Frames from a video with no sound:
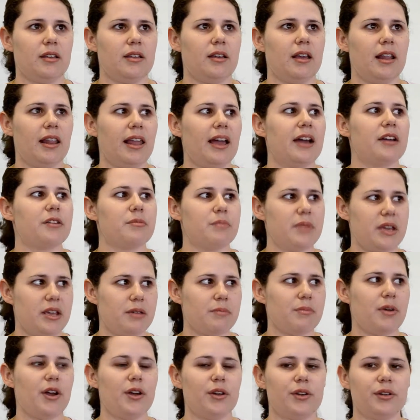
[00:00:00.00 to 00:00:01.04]
allowed me
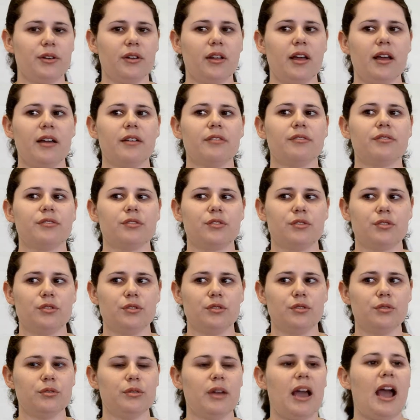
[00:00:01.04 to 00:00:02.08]
in my own life
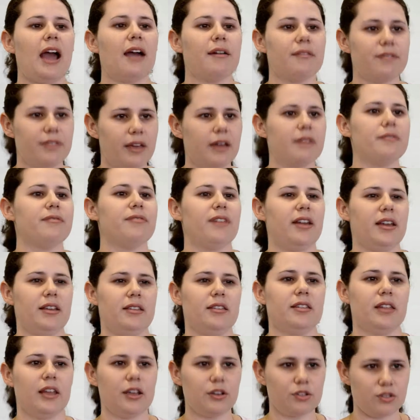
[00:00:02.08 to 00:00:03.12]
to have that faith
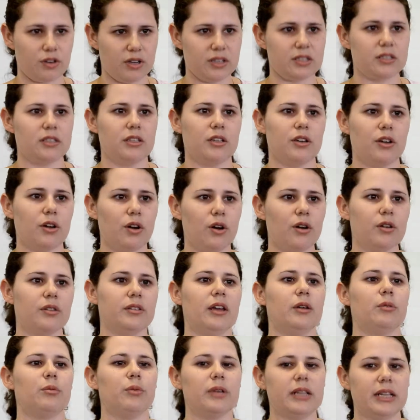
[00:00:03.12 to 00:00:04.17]
and that trust in God,
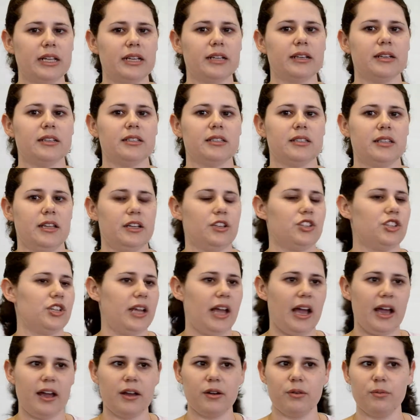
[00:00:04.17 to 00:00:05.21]
that willingness that she
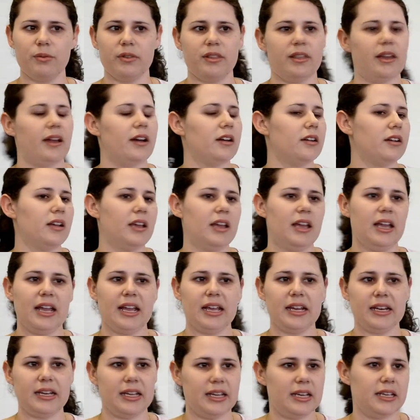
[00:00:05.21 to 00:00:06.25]
had without
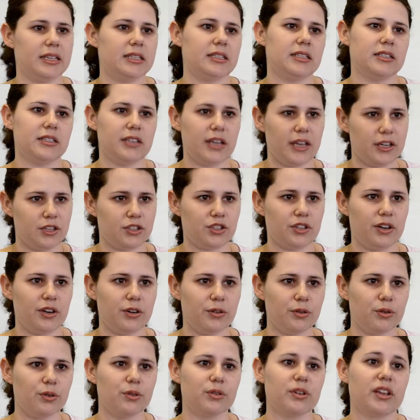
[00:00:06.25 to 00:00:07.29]
any hesitation
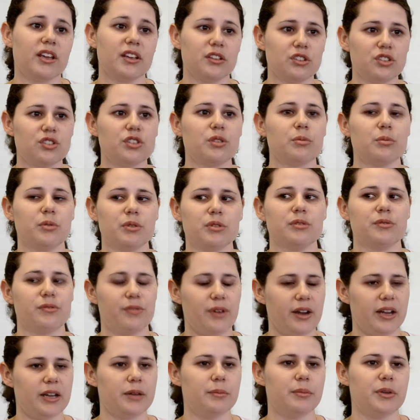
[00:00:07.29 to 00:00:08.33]
at all. Yes, she was
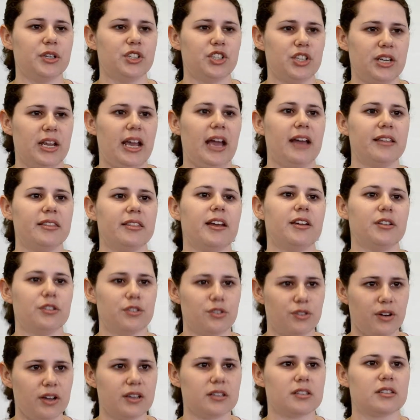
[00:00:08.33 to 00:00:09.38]
afraid, but she had that
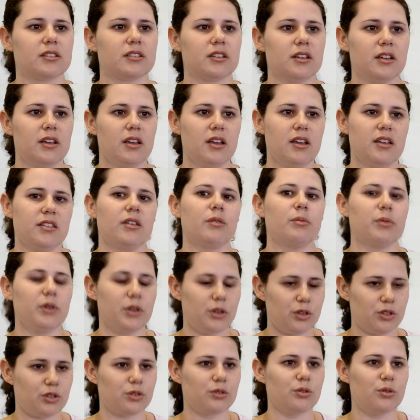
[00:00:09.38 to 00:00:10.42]
trust that
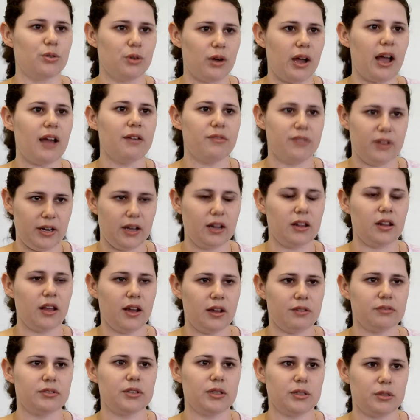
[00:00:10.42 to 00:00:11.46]
we should all have in our
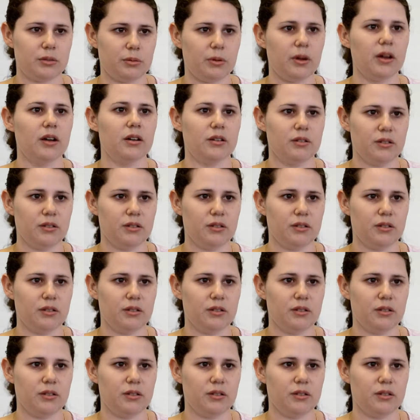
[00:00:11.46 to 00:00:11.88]
lives as well.